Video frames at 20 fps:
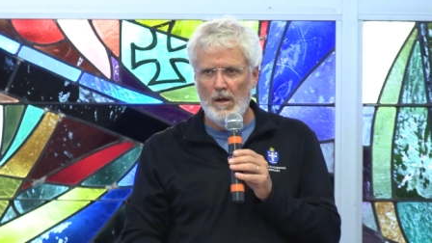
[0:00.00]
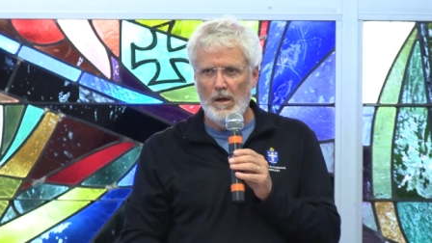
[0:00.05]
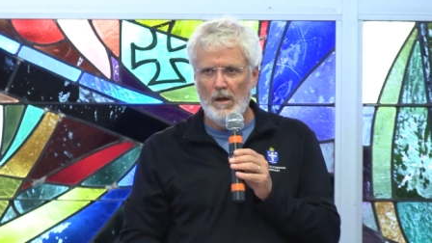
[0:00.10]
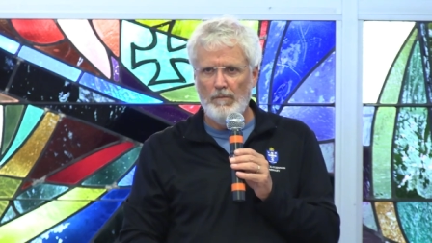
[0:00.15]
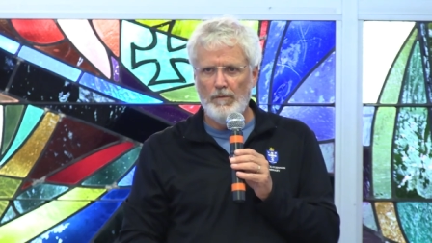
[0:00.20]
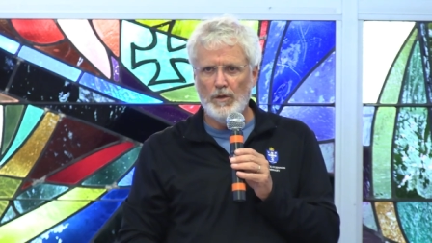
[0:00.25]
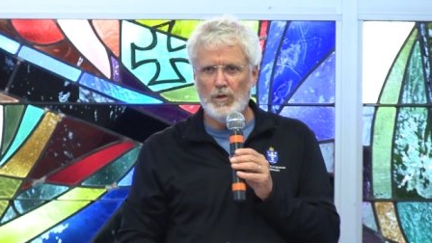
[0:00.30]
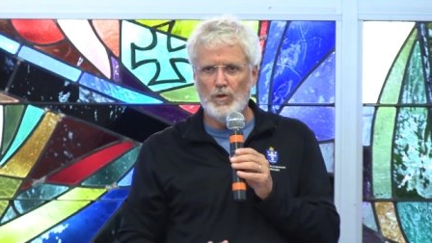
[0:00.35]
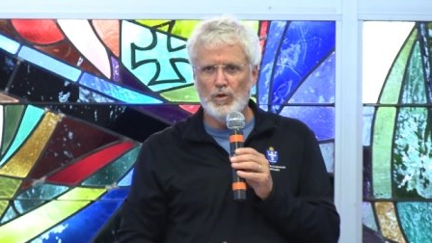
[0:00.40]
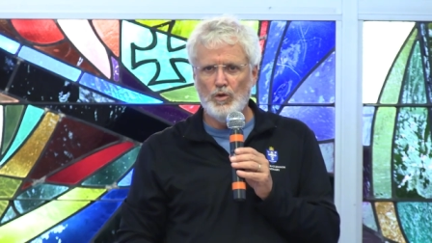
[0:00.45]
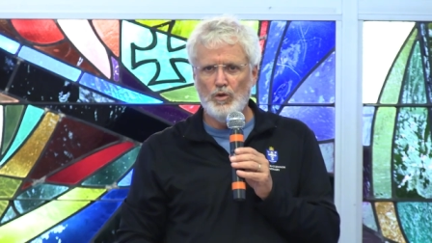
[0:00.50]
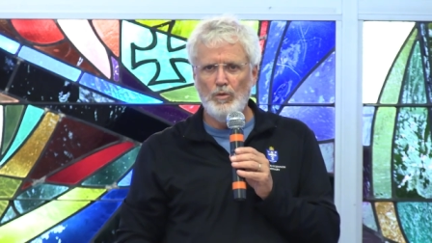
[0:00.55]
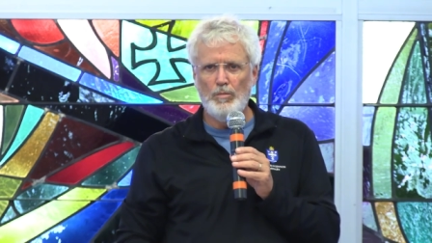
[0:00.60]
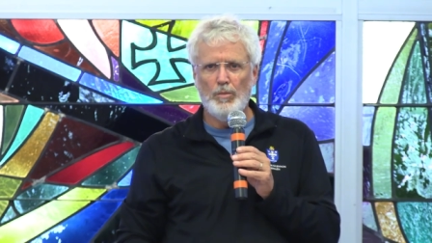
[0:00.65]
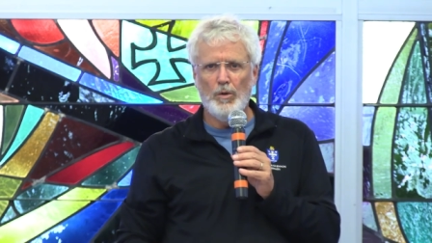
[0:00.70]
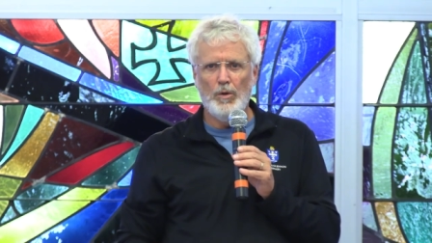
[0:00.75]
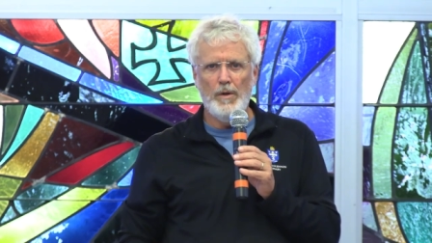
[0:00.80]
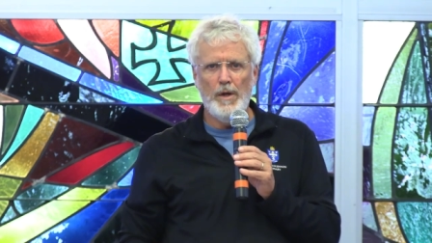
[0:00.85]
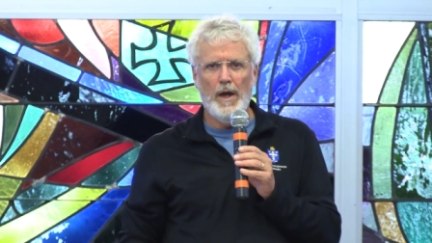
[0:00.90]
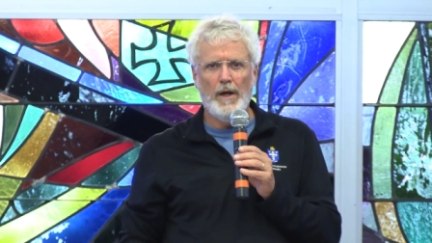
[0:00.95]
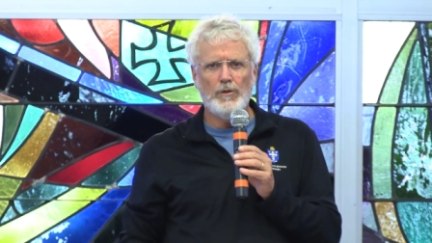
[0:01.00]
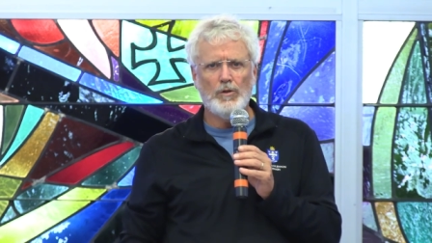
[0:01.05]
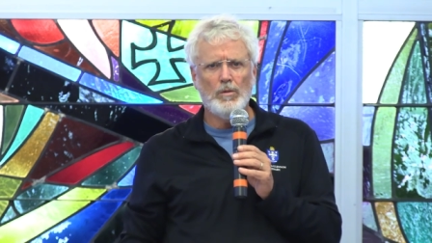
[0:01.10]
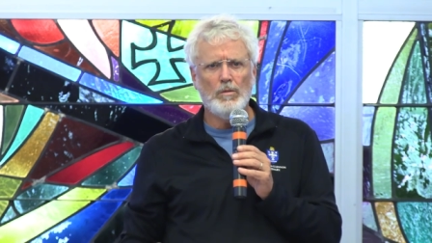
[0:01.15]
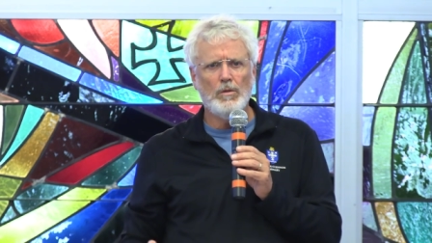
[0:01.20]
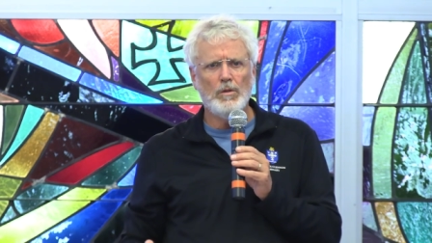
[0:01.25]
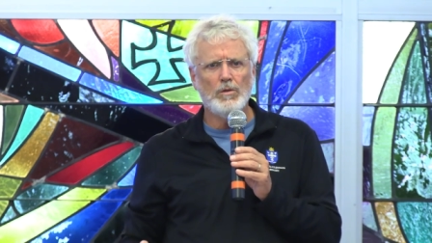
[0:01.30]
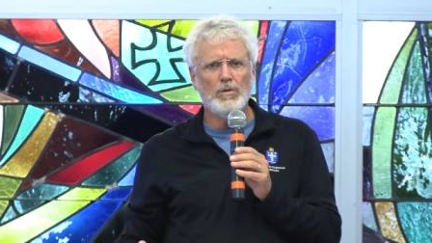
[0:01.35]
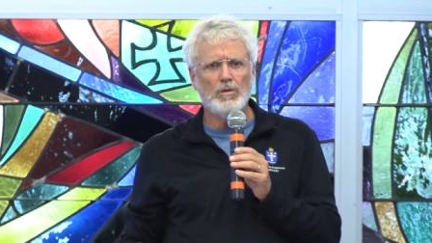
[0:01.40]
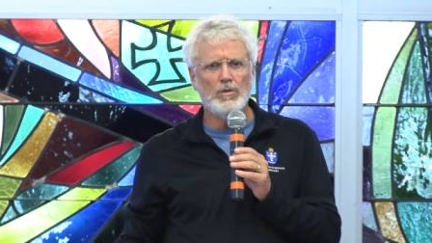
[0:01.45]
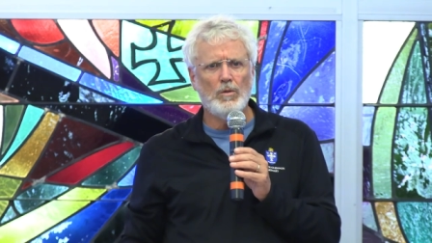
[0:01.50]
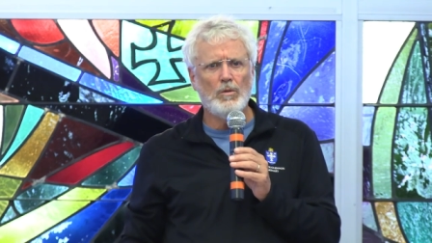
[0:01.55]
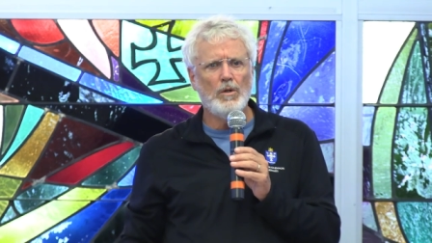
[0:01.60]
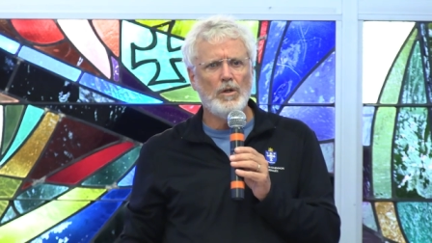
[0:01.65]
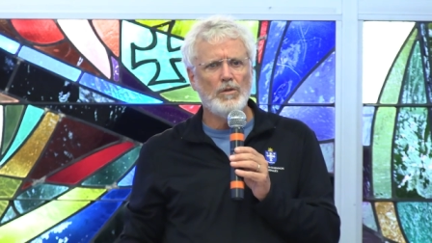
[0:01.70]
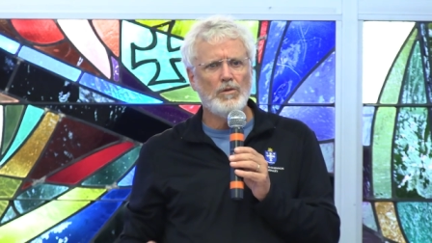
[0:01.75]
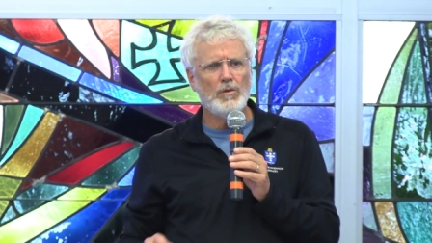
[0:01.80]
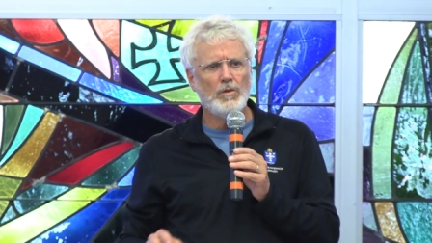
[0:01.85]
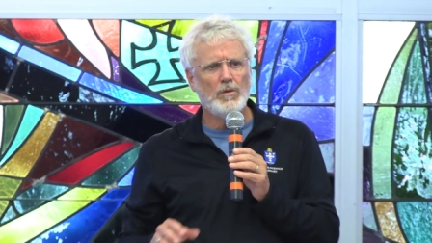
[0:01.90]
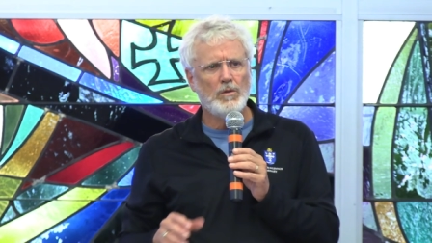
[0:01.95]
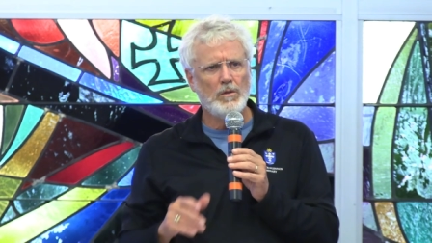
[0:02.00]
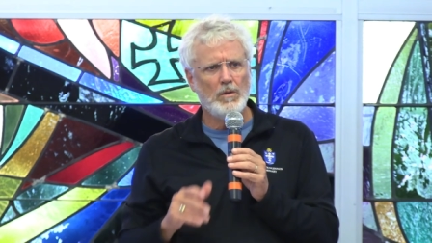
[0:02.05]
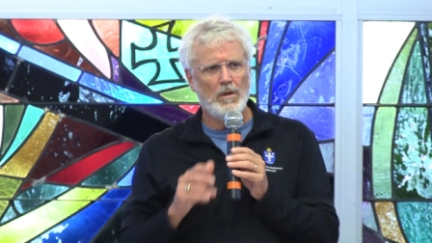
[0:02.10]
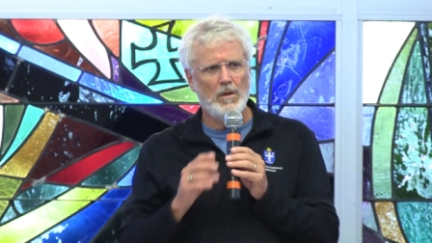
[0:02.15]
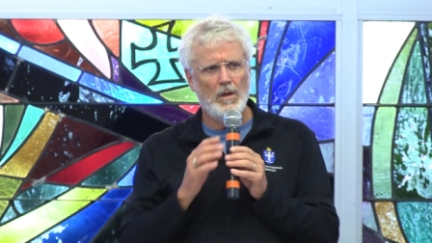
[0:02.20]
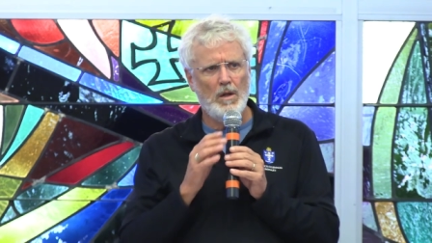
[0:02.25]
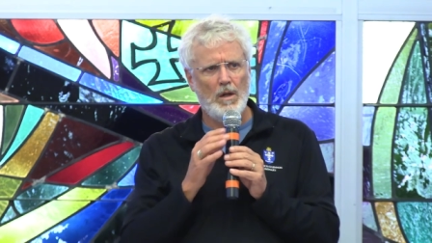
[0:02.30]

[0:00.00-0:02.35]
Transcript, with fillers: of its supernatural source.